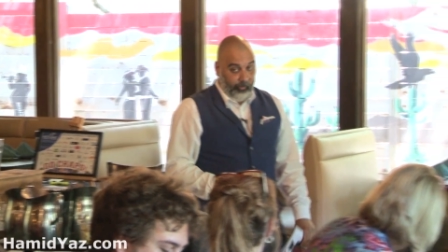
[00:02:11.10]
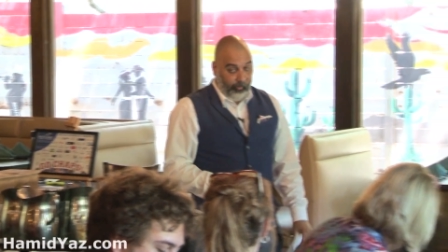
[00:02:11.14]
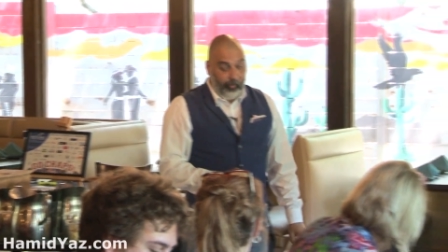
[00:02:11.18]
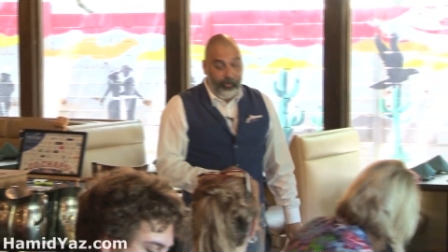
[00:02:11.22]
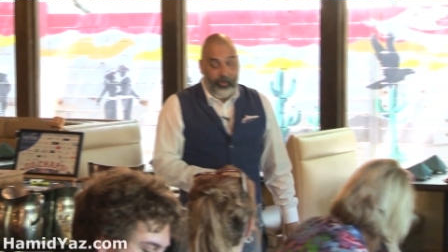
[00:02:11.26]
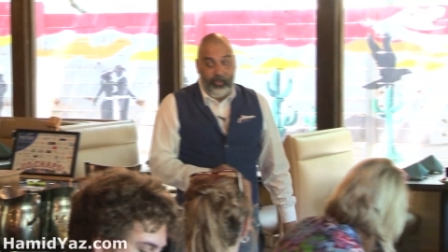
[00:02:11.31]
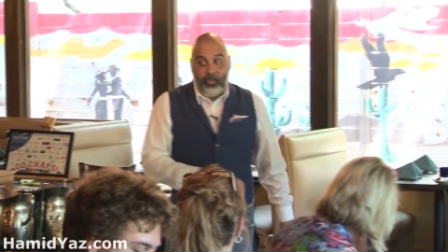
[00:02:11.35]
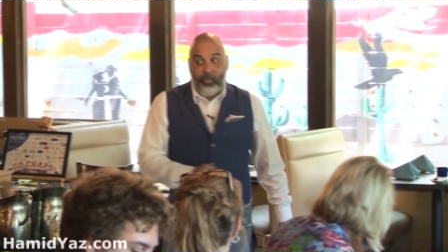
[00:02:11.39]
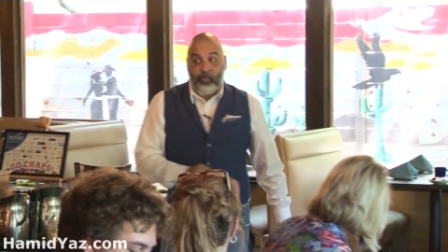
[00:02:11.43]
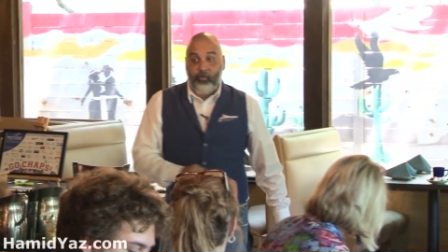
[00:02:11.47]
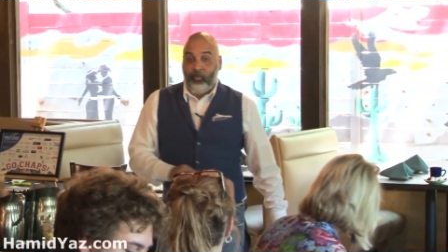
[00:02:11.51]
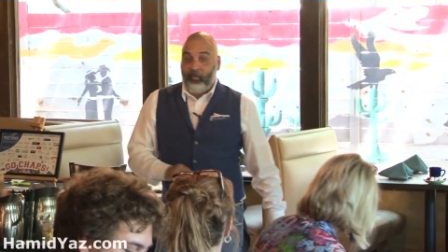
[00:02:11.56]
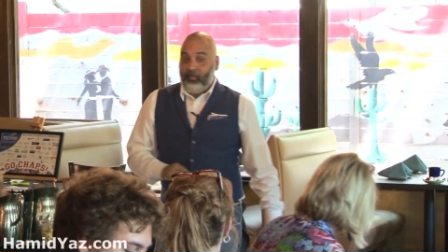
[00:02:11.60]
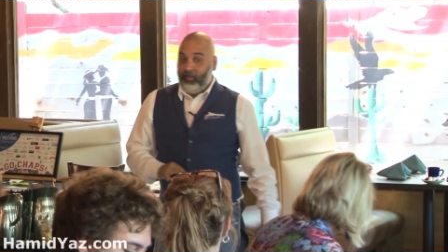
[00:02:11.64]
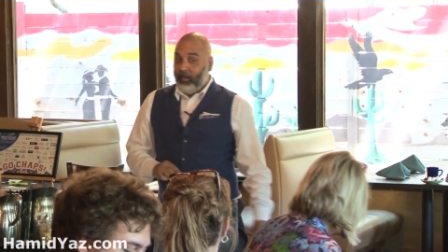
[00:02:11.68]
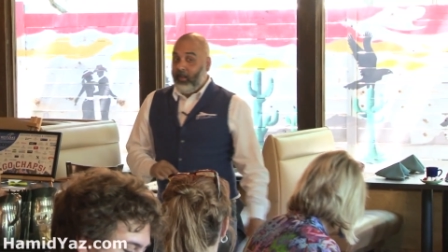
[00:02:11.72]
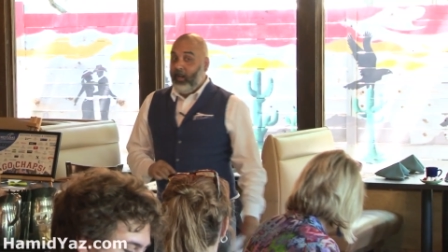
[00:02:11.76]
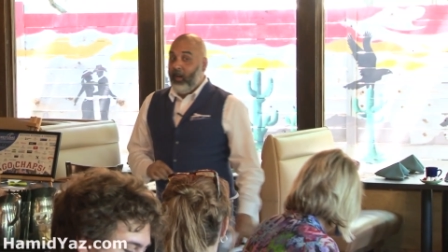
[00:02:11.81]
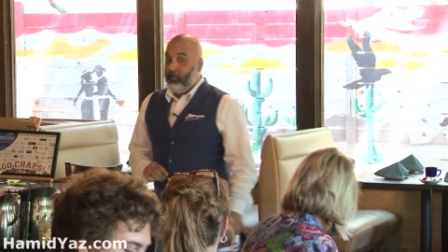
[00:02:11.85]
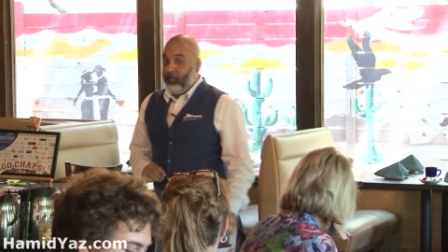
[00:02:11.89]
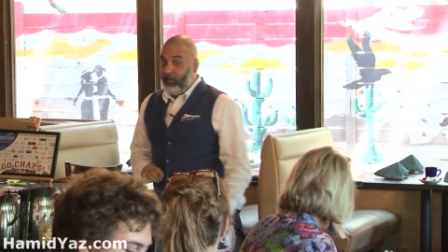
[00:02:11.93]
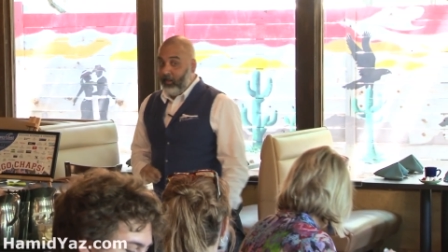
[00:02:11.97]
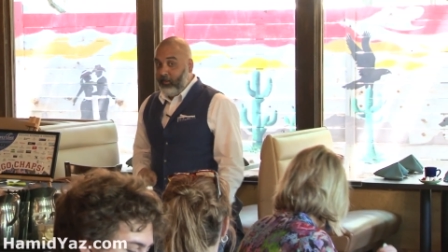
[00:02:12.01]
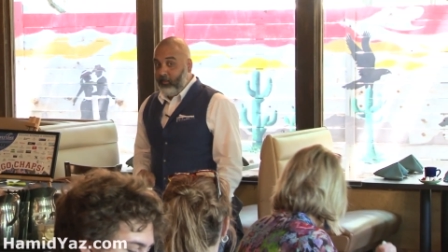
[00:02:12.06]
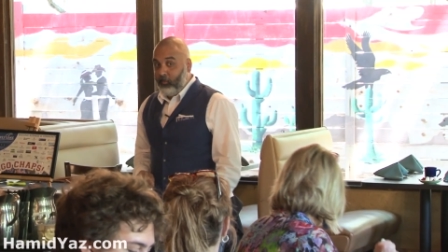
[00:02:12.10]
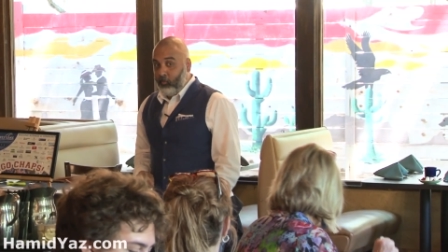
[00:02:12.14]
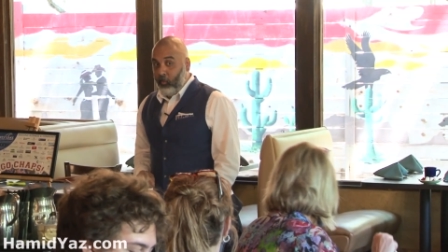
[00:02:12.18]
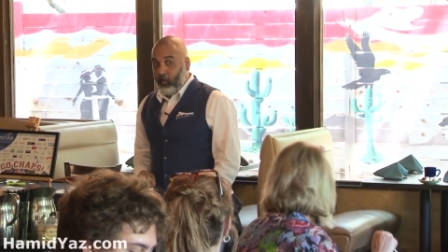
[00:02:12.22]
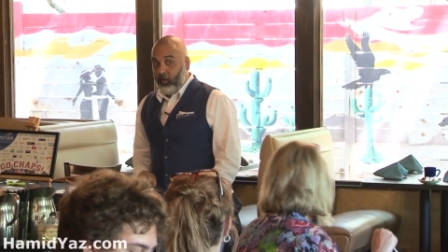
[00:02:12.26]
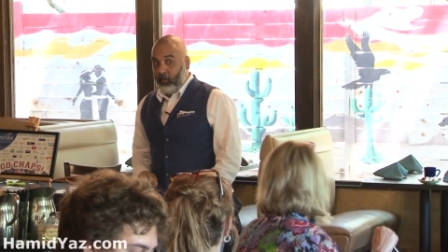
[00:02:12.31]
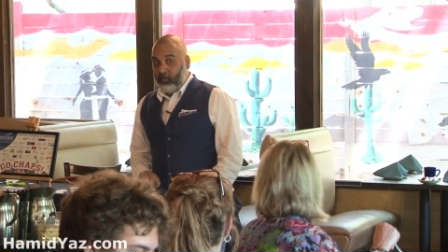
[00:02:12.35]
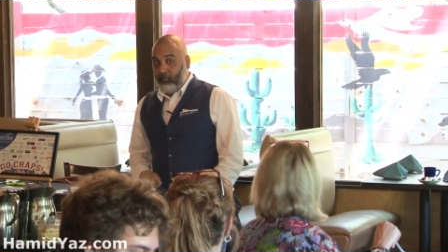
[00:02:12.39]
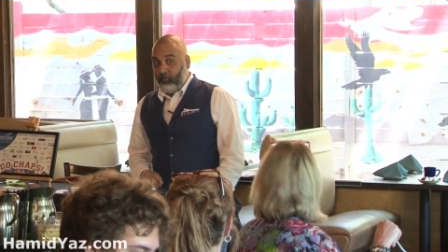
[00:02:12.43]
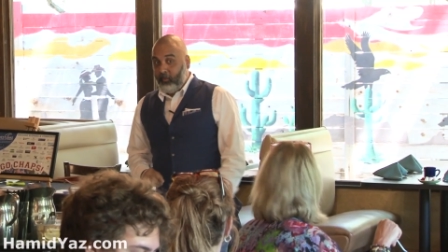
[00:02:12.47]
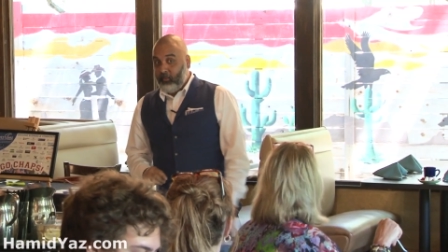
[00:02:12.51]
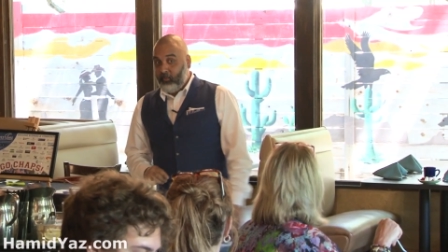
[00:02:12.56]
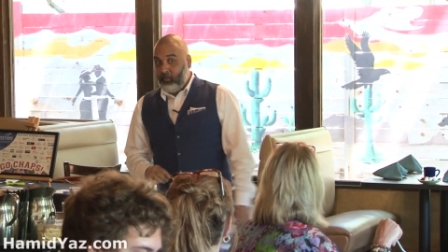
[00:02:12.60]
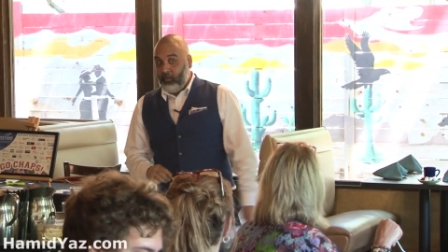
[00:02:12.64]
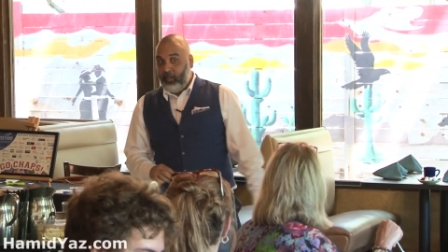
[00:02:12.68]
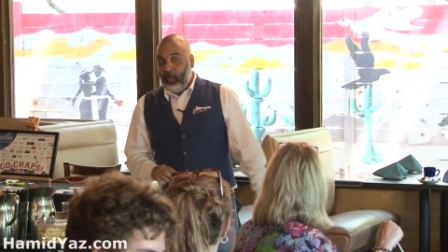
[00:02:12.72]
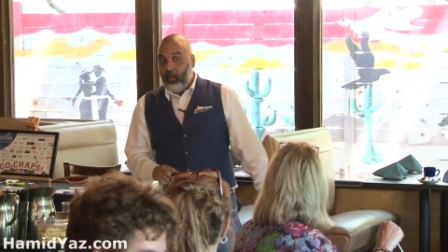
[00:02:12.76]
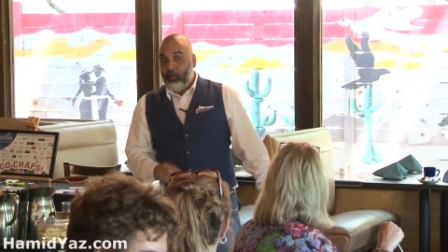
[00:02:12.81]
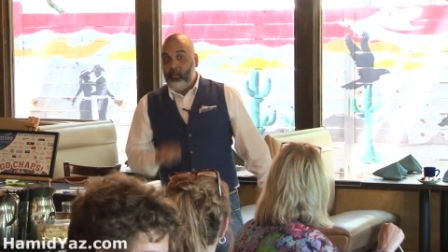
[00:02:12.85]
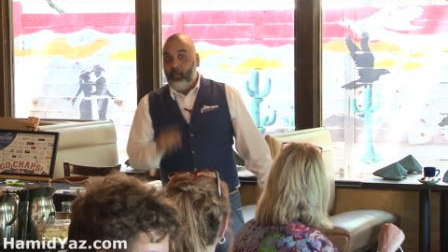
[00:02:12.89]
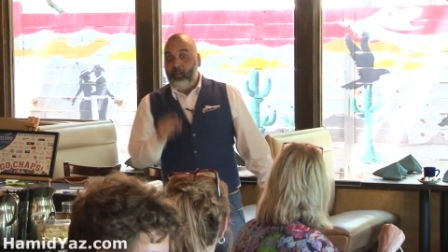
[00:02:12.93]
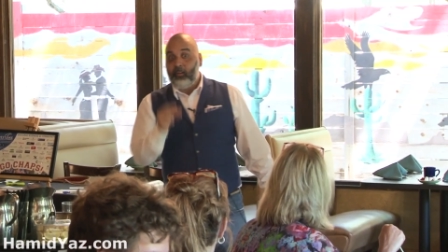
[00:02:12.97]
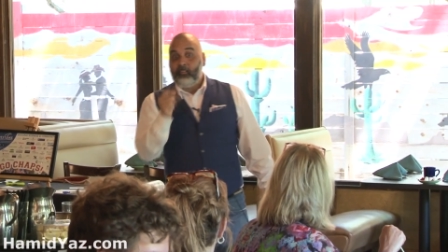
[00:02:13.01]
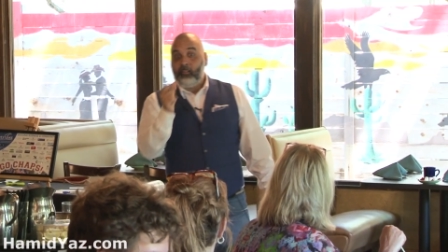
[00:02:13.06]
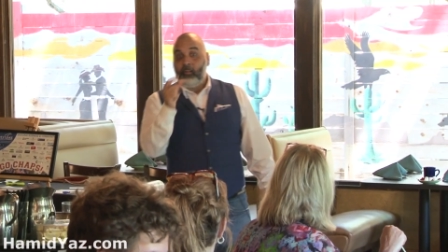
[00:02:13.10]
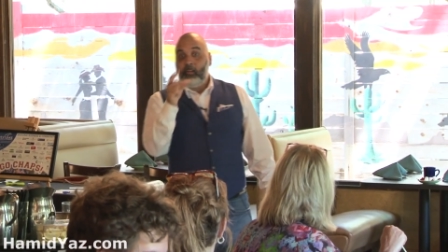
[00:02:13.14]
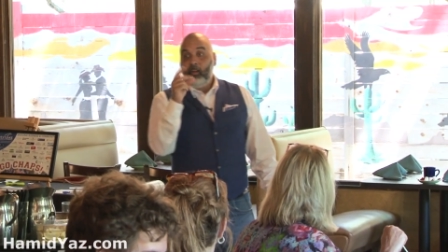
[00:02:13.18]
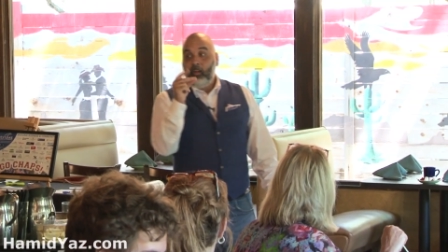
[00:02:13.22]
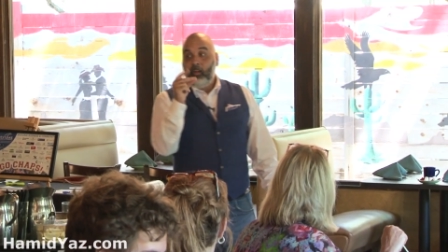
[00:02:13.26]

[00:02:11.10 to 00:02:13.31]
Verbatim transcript: really interesting how things work, especially nowadays,